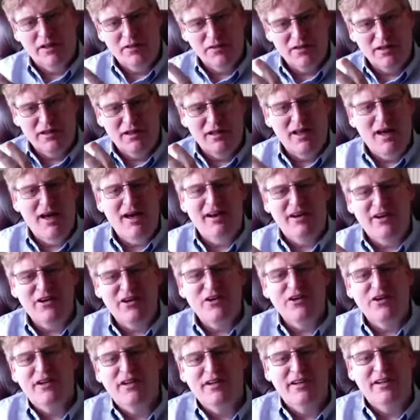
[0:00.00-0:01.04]
There's a lot of
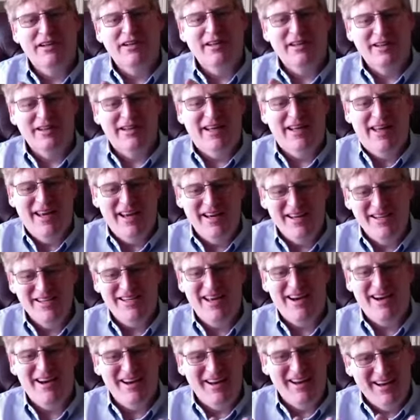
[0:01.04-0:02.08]
good things
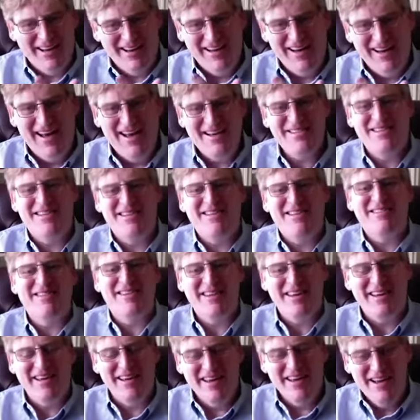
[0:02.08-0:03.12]
there, like
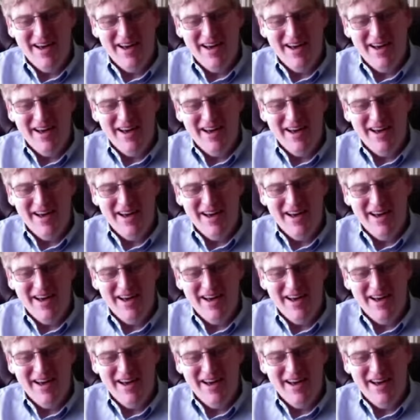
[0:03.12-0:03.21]
elasticity,